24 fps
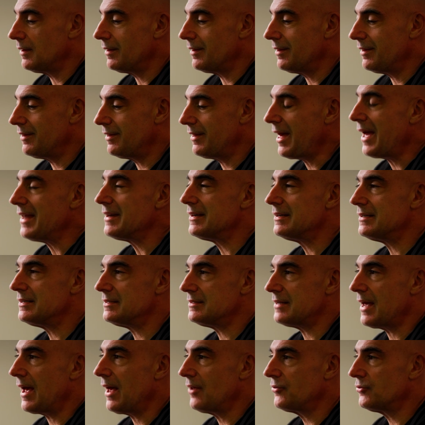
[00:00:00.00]
That
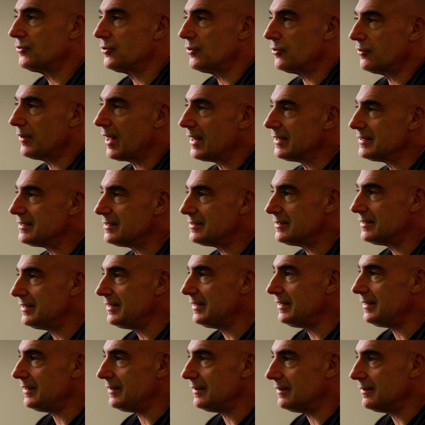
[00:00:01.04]
disaster, that
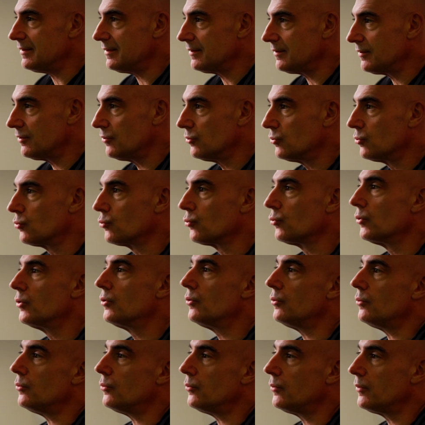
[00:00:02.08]
seed
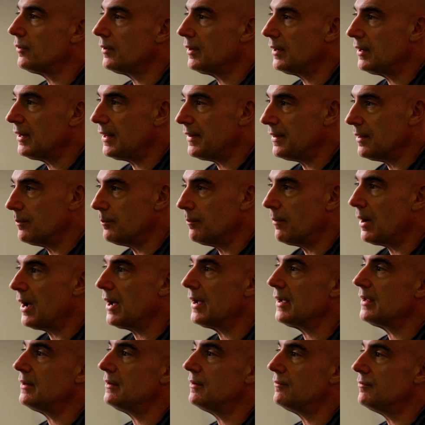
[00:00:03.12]
grew in the
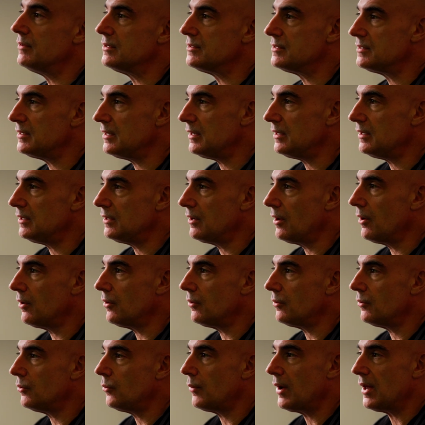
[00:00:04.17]
mind of the
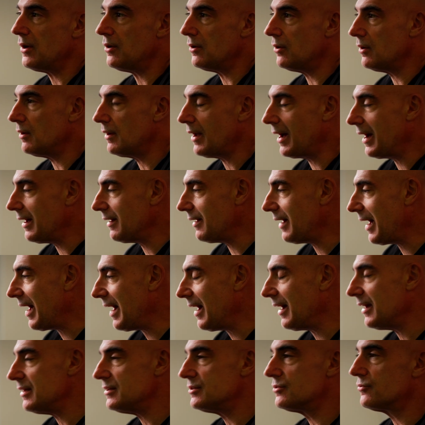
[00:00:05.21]
CEO, who had
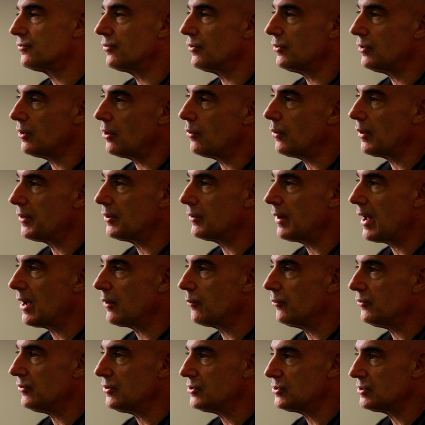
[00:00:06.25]
eyes for no other
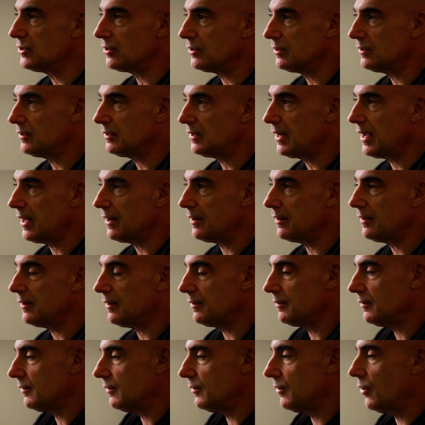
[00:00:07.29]
acquisition candidate,
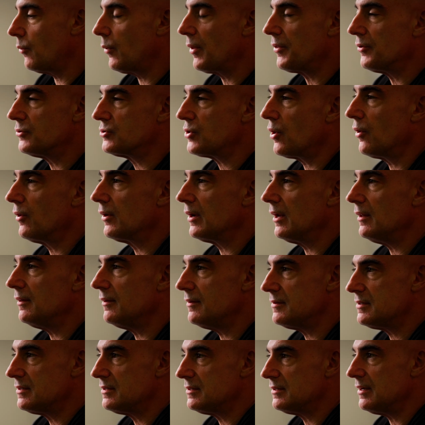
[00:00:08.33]
no other target.
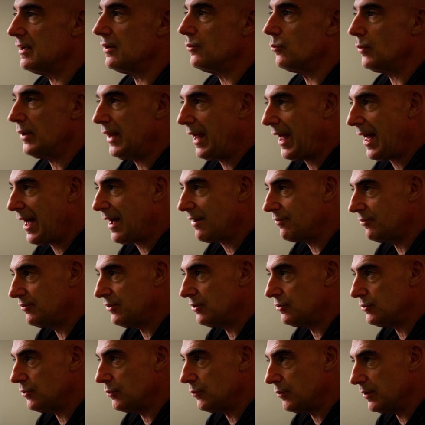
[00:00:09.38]
This is it. We have to
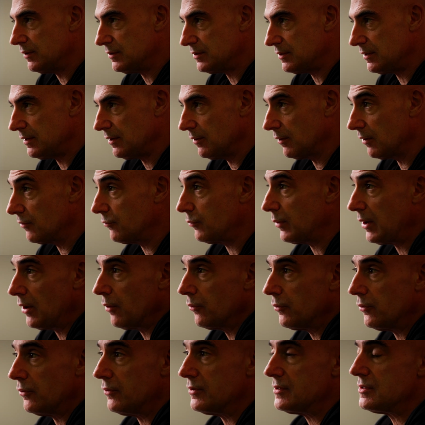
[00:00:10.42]
do this deal. If we don't
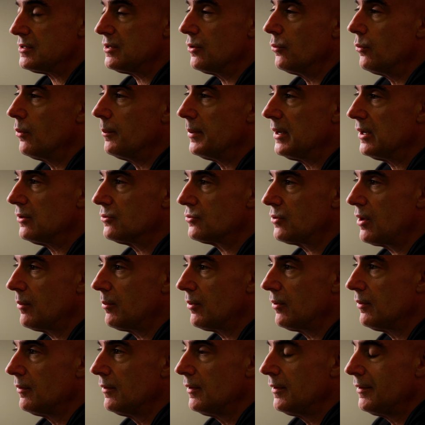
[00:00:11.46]
do this deal, we'll be in trouble.